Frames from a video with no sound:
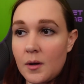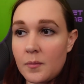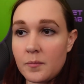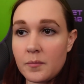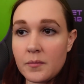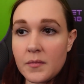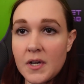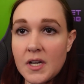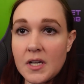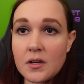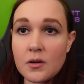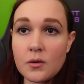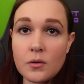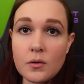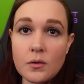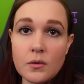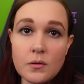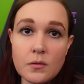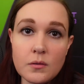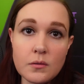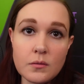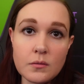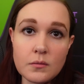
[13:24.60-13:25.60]
my
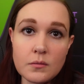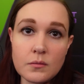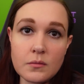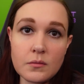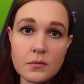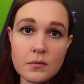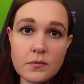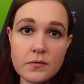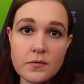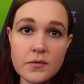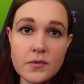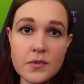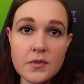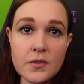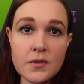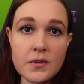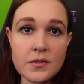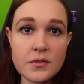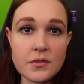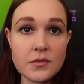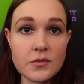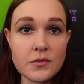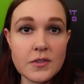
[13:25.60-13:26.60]
goal for
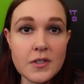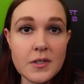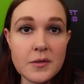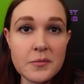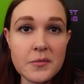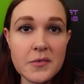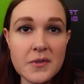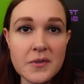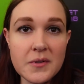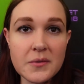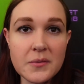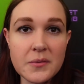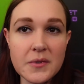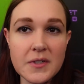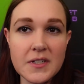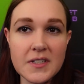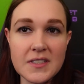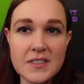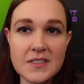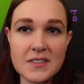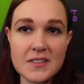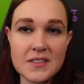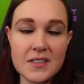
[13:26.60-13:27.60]
the stream
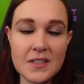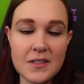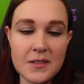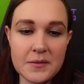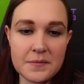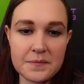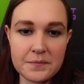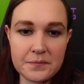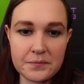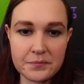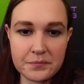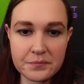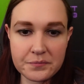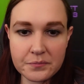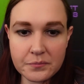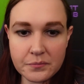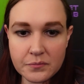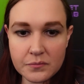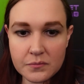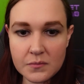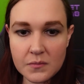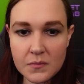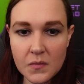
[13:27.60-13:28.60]
was um,
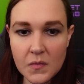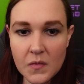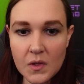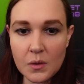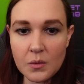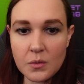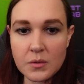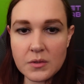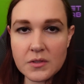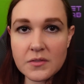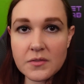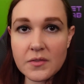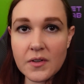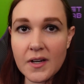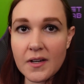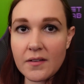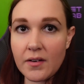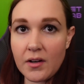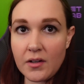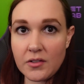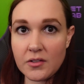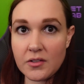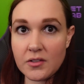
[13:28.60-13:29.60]
was
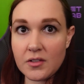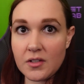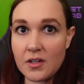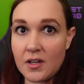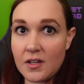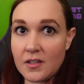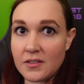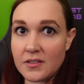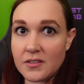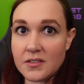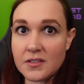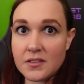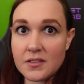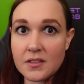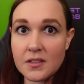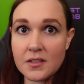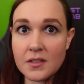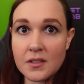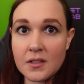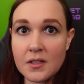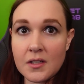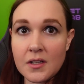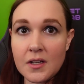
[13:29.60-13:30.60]
five hundred dollars,
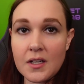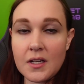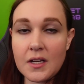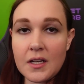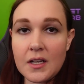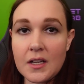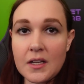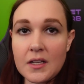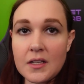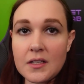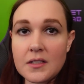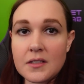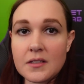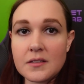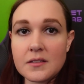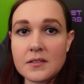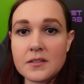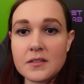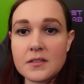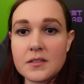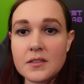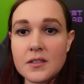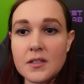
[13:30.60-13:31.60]

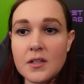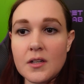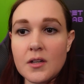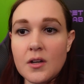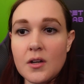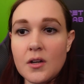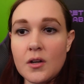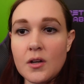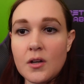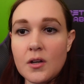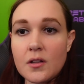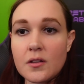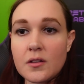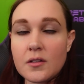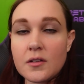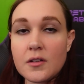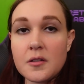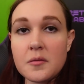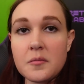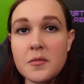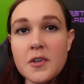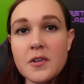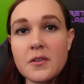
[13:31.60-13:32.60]
and the
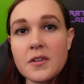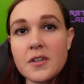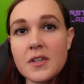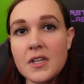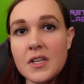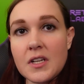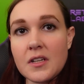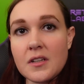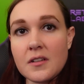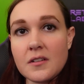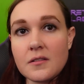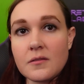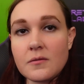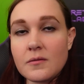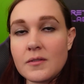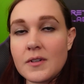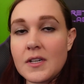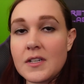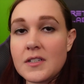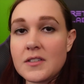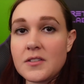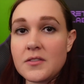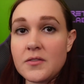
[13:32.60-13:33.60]
community
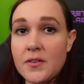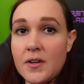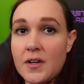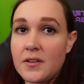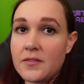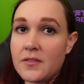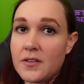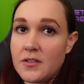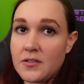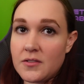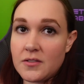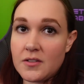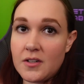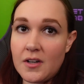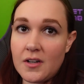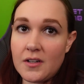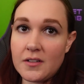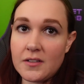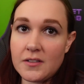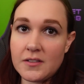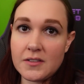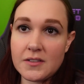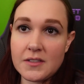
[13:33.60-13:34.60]
raised five hundred
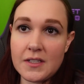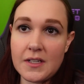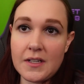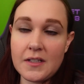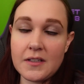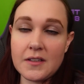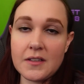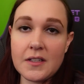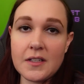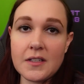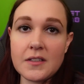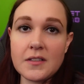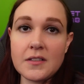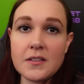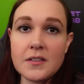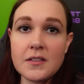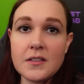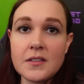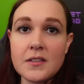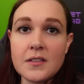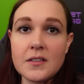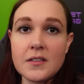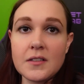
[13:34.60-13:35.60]
dollars, and
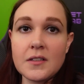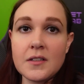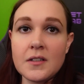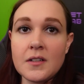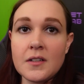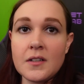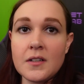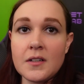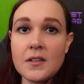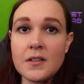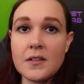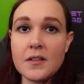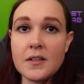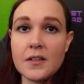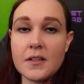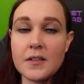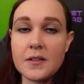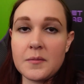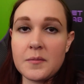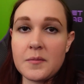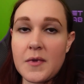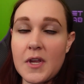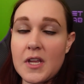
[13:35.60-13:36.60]
then
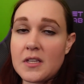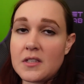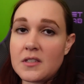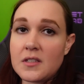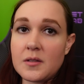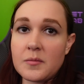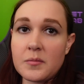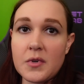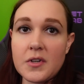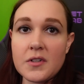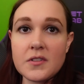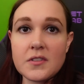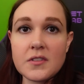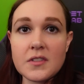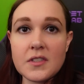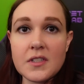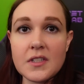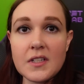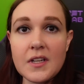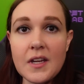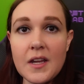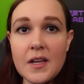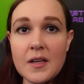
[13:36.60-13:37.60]
an amazing
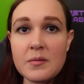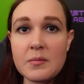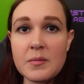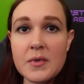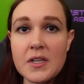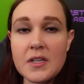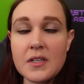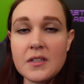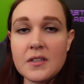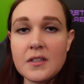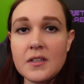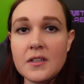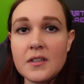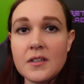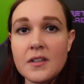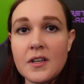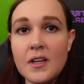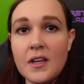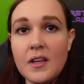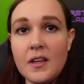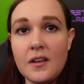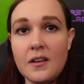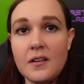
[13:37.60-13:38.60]
person came in
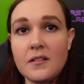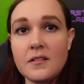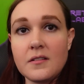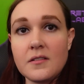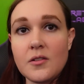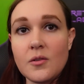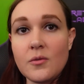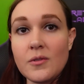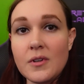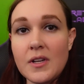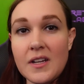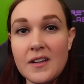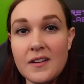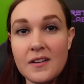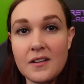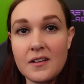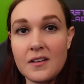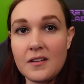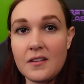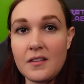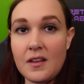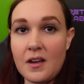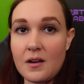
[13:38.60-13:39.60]
and
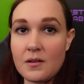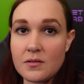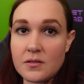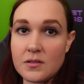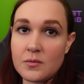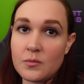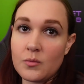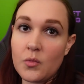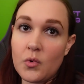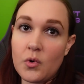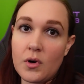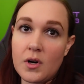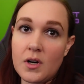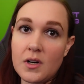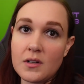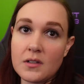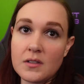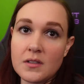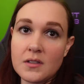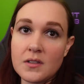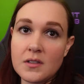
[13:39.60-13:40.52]
donated a thousand more.